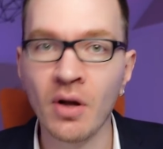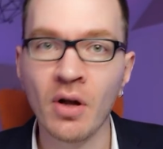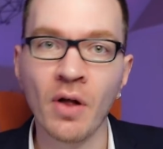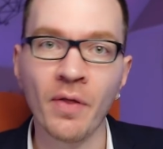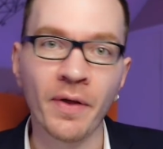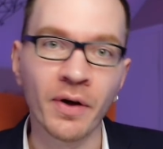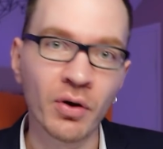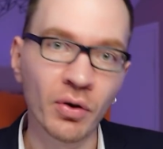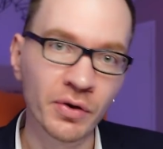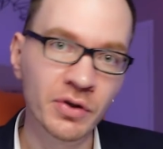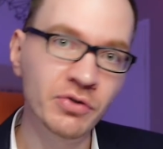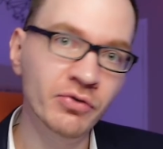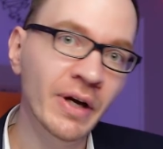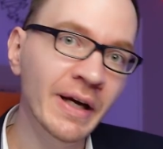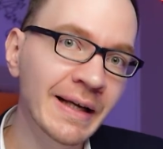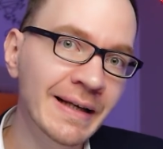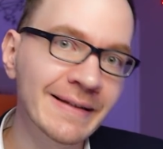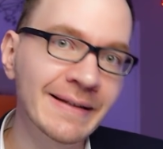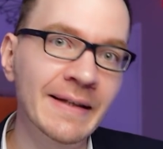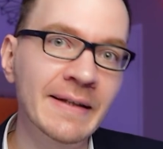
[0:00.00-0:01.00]
The call
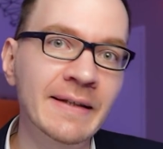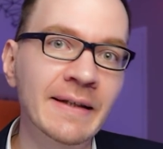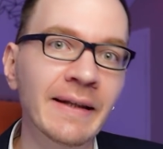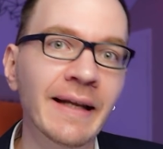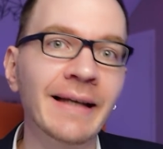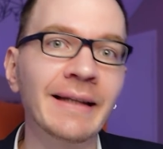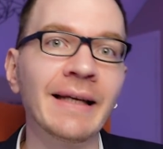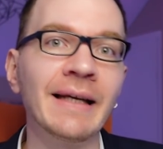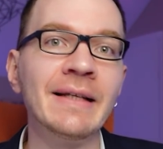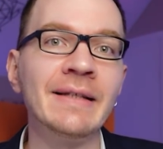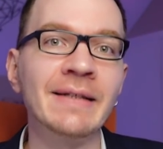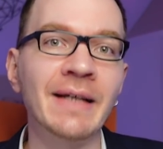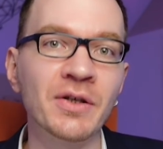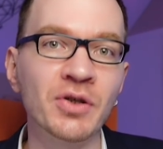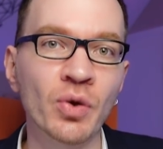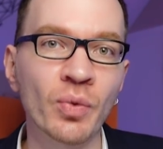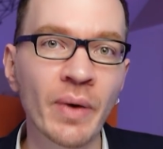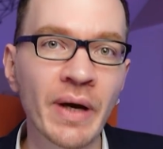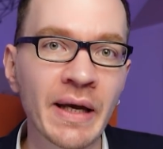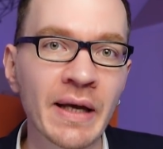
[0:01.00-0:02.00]
strike is then selected in
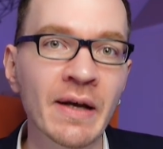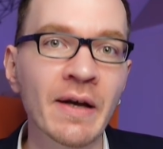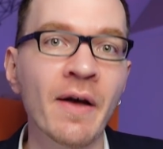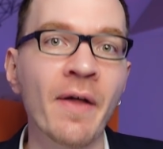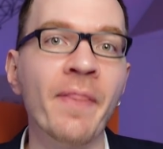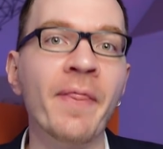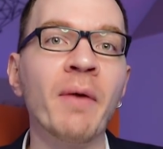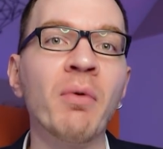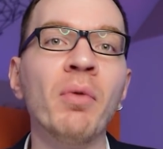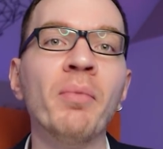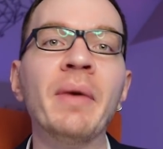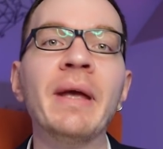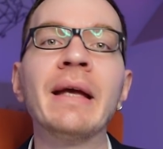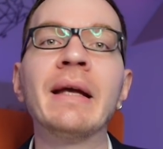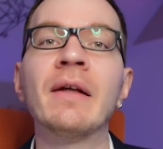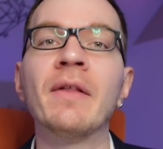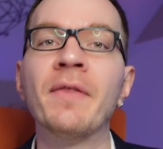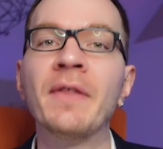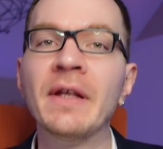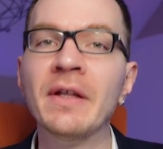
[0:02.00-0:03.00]
such a way that will
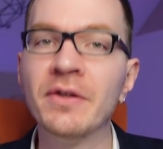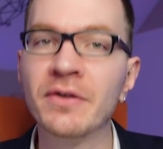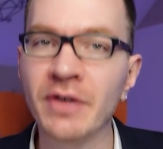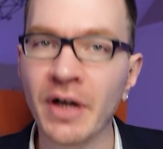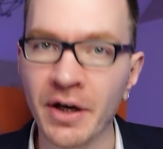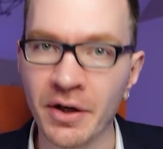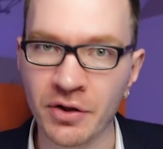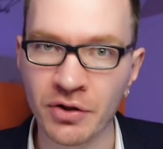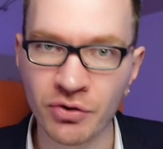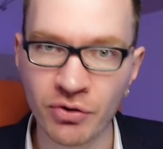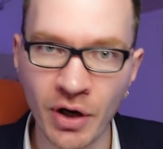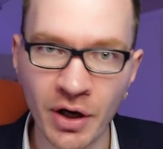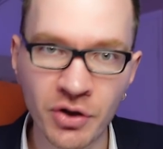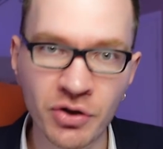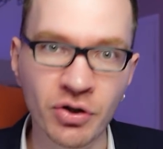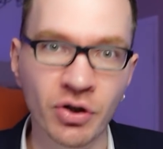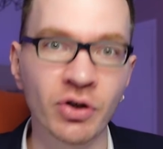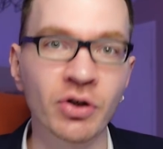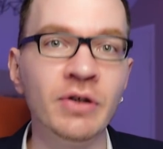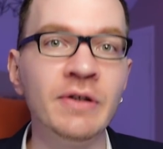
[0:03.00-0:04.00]
make the entire
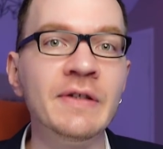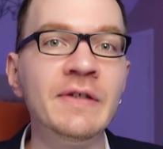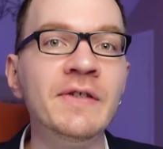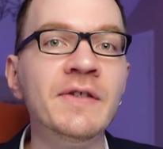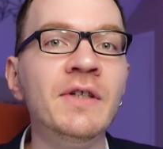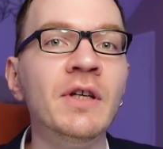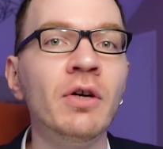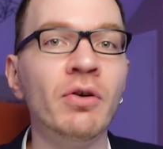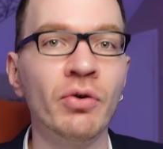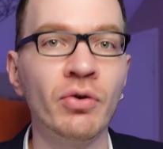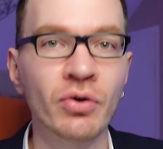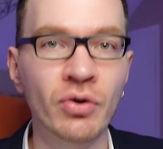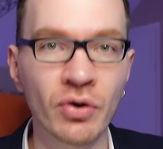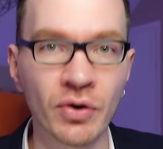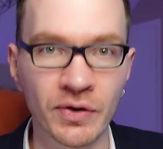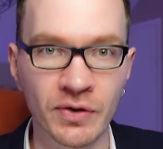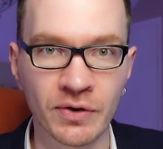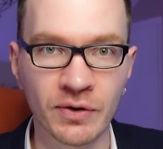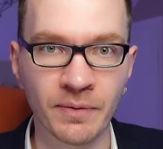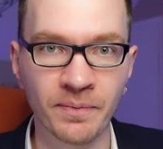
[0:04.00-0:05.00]
structure zero
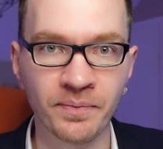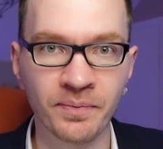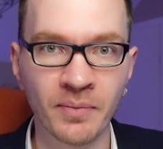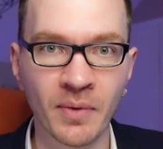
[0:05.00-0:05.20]
cost.